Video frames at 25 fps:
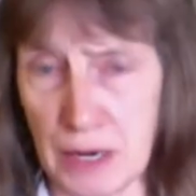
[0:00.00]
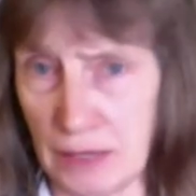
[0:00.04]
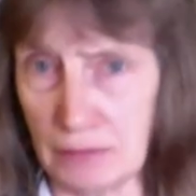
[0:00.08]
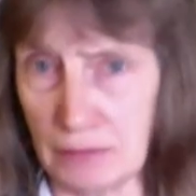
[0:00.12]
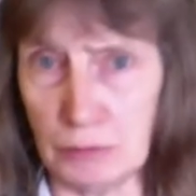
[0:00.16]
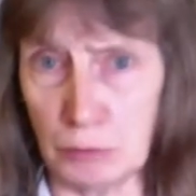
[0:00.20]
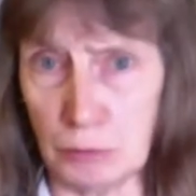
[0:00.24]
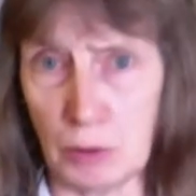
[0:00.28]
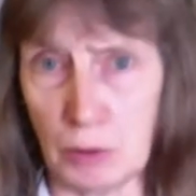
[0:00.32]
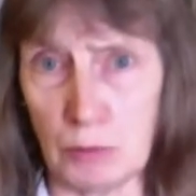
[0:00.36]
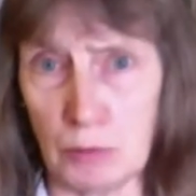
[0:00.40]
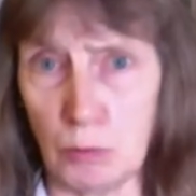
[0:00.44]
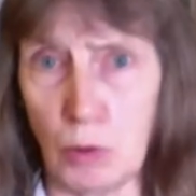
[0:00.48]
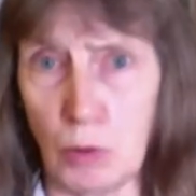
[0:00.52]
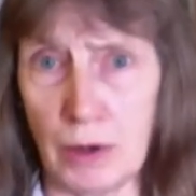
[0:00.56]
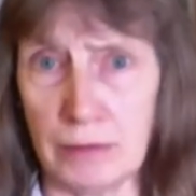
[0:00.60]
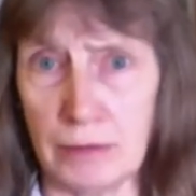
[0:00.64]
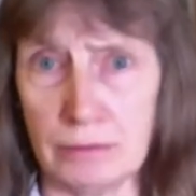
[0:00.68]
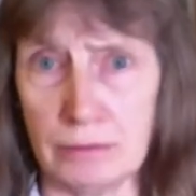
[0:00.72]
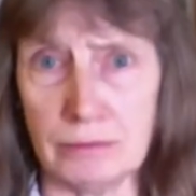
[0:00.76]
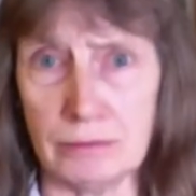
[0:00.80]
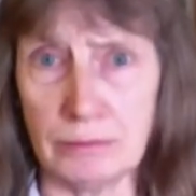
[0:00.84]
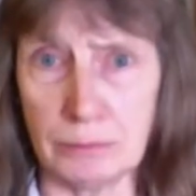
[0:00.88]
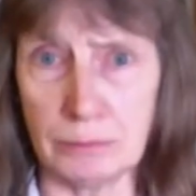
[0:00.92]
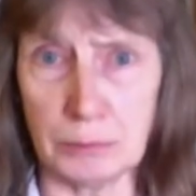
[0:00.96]

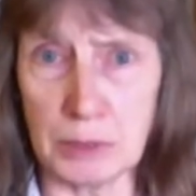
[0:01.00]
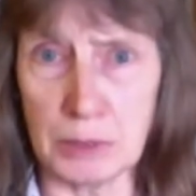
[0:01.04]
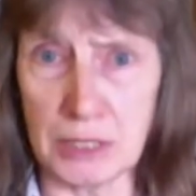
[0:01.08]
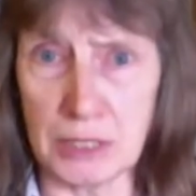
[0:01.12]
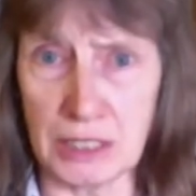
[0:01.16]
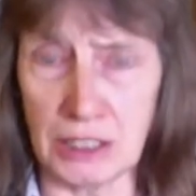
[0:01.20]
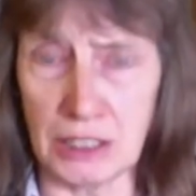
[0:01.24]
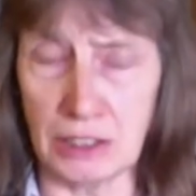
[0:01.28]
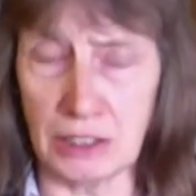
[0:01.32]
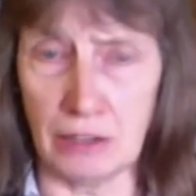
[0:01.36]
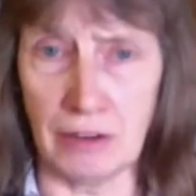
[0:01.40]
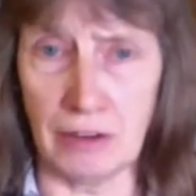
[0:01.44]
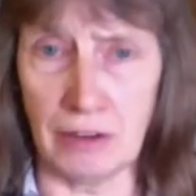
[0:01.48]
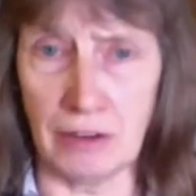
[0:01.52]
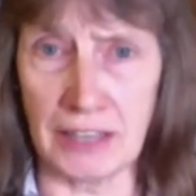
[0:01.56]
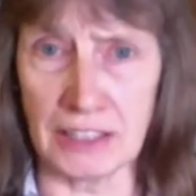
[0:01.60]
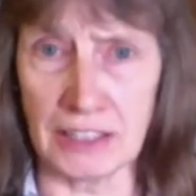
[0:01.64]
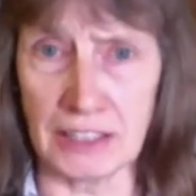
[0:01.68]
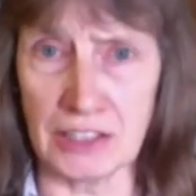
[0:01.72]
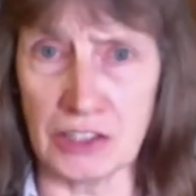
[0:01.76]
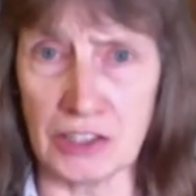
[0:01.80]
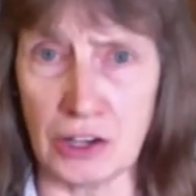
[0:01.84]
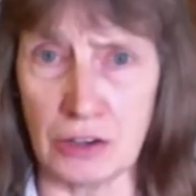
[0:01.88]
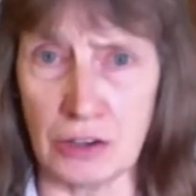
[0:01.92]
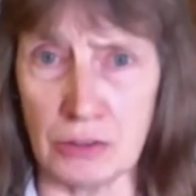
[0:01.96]
One particular
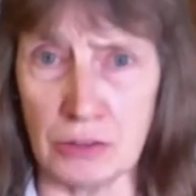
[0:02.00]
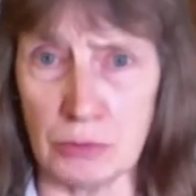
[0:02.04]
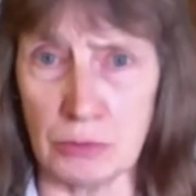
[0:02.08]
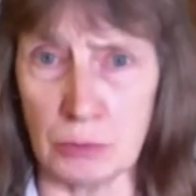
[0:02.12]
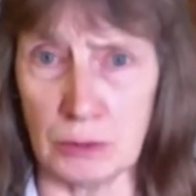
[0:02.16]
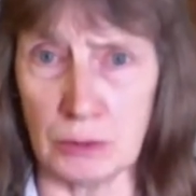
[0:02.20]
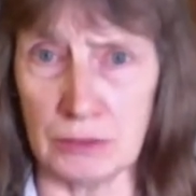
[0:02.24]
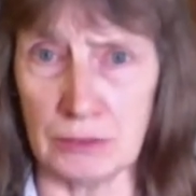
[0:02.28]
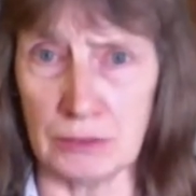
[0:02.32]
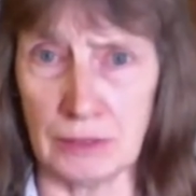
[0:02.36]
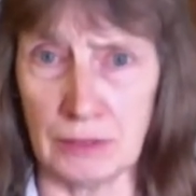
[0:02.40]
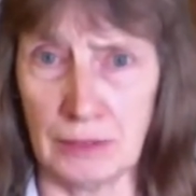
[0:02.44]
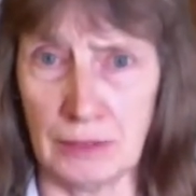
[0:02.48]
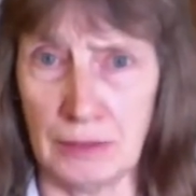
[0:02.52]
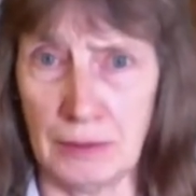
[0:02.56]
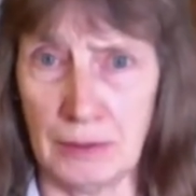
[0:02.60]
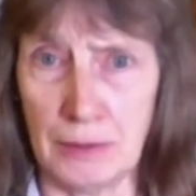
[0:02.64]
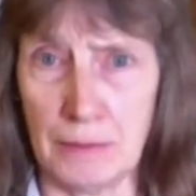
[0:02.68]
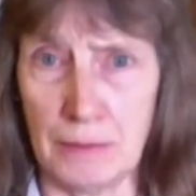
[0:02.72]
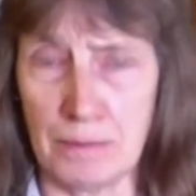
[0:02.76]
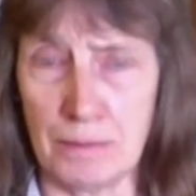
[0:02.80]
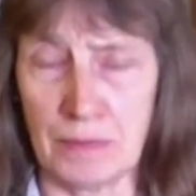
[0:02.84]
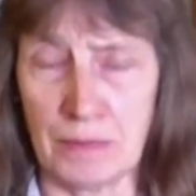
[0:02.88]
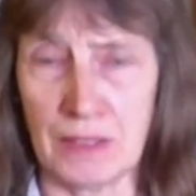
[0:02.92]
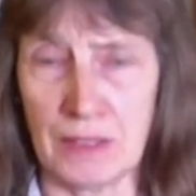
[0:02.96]
anecdote, we,
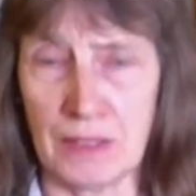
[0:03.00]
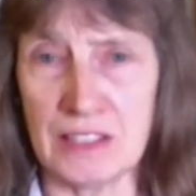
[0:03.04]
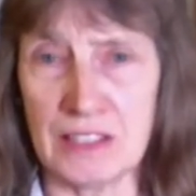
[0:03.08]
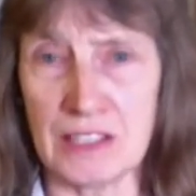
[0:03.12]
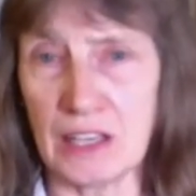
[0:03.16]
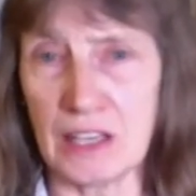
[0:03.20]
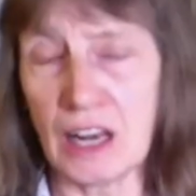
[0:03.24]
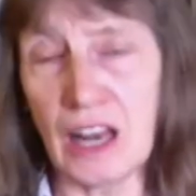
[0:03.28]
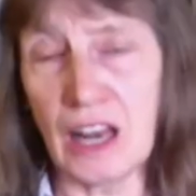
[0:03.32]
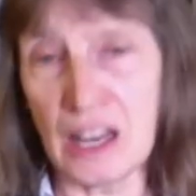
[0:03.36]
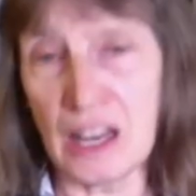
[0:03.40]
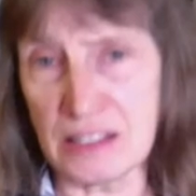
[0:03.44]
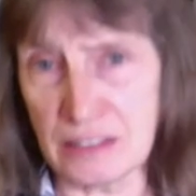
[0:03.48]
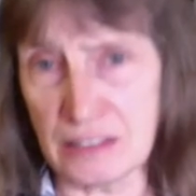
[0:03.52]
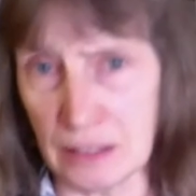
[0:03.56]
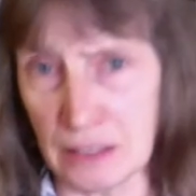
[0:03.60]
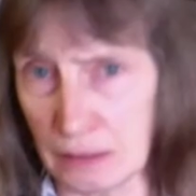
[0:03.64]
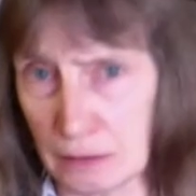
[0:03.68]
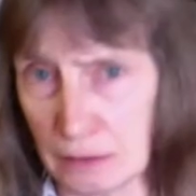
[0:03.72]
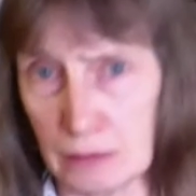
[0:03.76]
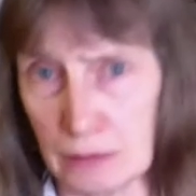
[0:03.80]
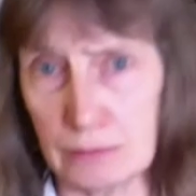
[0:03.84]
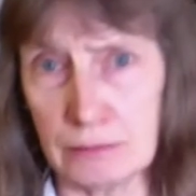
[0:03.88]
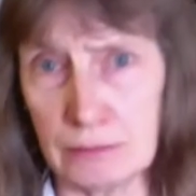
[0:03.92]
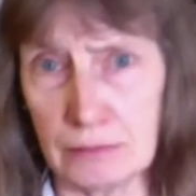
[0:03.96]
it's a
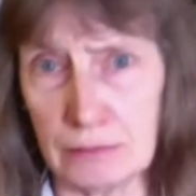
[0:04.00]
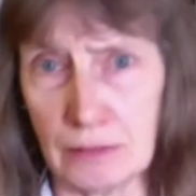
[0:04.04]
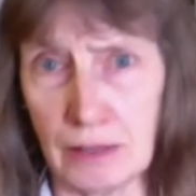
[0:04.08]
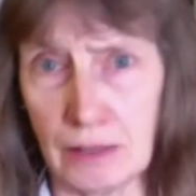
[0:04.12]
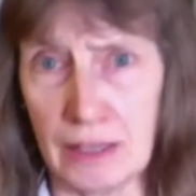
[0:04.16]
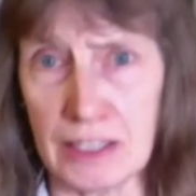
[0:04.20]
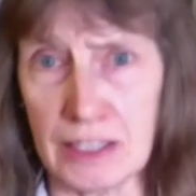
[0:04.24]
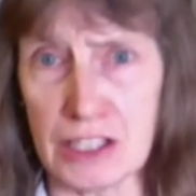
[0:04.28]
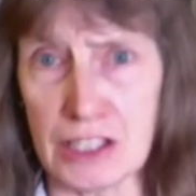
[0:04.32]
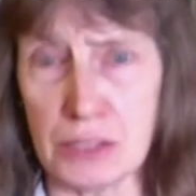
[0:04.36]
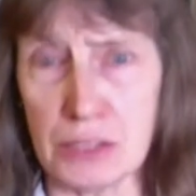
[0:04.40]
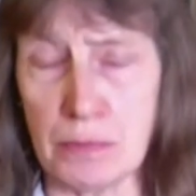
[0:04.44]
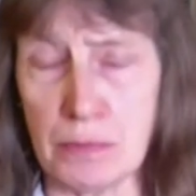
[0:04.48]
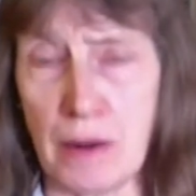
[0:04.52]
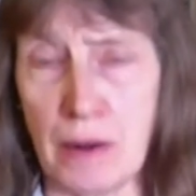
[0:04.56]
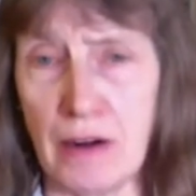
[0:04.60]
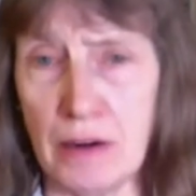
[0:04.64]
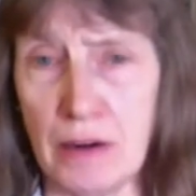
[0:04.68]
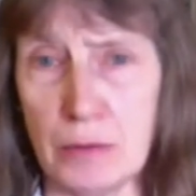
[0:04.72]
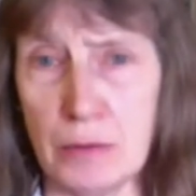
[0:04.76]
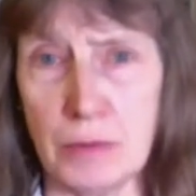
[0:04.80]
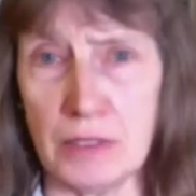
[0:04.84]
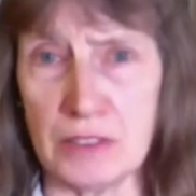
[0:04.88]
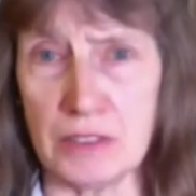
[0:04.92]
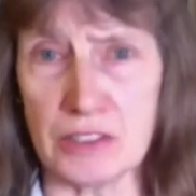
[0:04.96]
classic
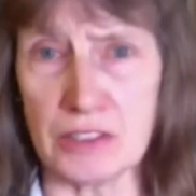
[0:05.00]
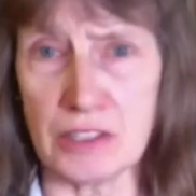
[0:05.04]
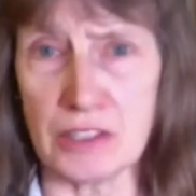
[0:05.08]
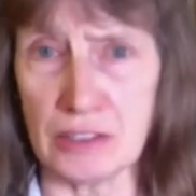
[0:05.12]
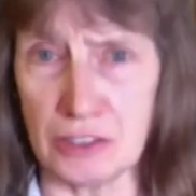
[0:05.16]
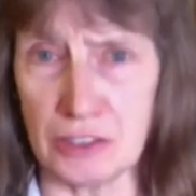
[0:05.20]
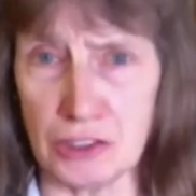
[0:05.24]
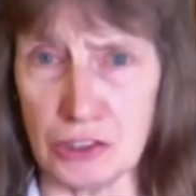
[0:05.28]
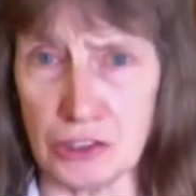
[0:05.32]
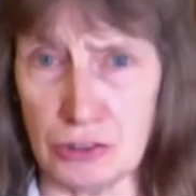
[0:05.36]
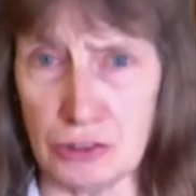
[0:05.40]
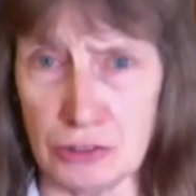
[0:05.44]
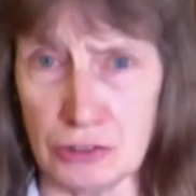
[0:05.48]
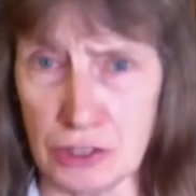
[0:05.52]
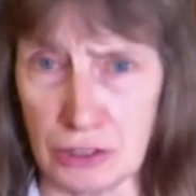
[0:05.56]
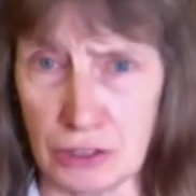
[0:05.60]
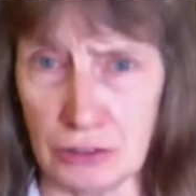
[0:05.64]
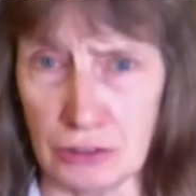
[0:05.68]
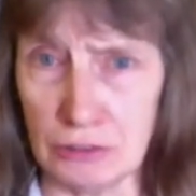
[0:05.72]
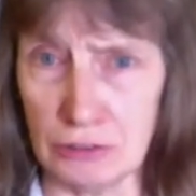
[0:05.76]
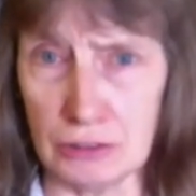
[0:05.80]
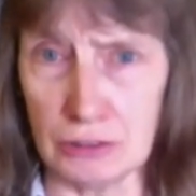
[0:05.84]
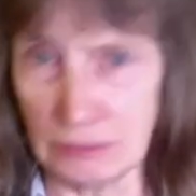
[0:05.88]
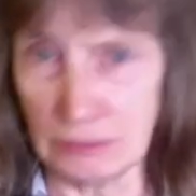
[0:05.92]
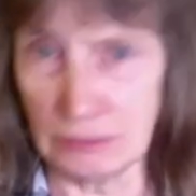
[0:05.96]
experiment that you
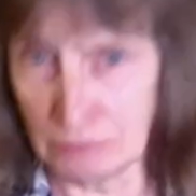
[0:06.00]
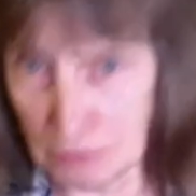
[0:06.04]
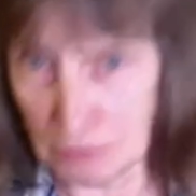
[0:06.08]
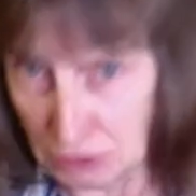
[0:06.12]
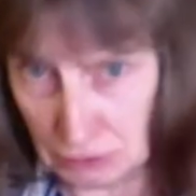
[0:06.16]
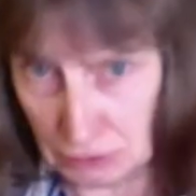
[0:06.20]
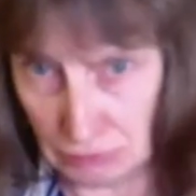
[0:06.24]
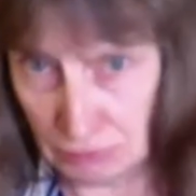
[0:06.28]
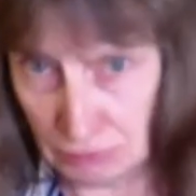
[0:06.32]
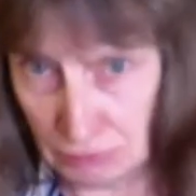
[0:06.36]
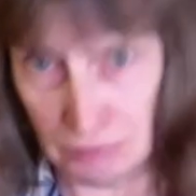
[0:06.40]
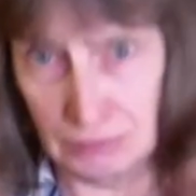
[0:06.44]
do and you